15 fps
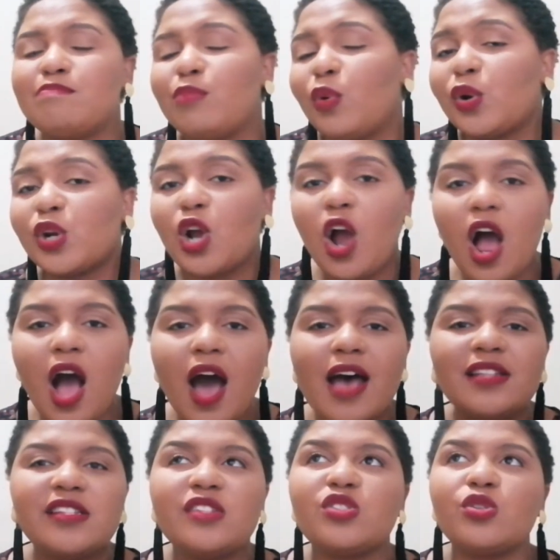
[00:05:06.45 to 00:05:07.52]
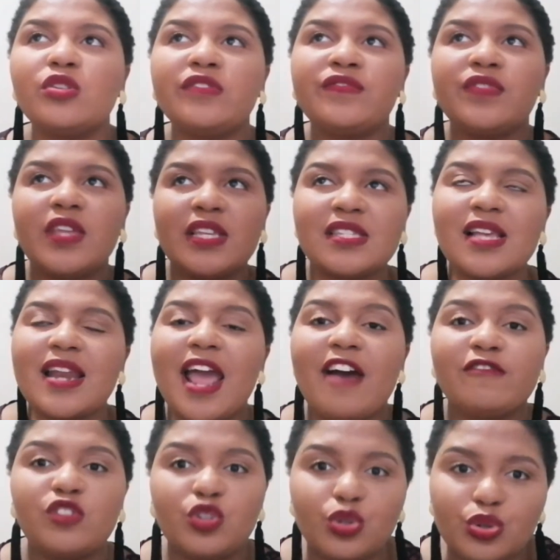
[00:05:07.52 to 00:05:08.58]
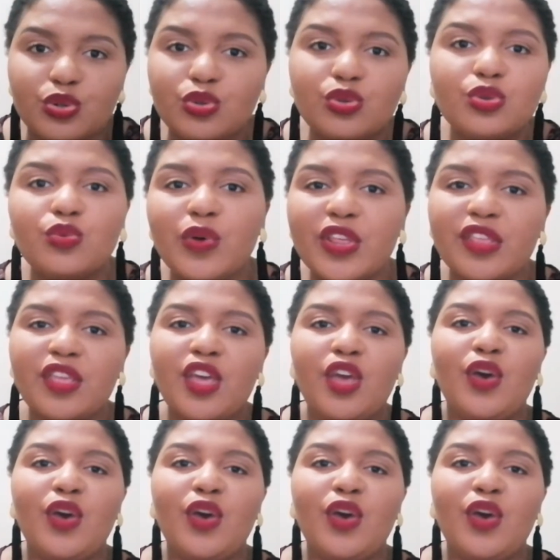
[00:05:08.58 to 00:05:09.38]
bought cars, and sort of things that have to do with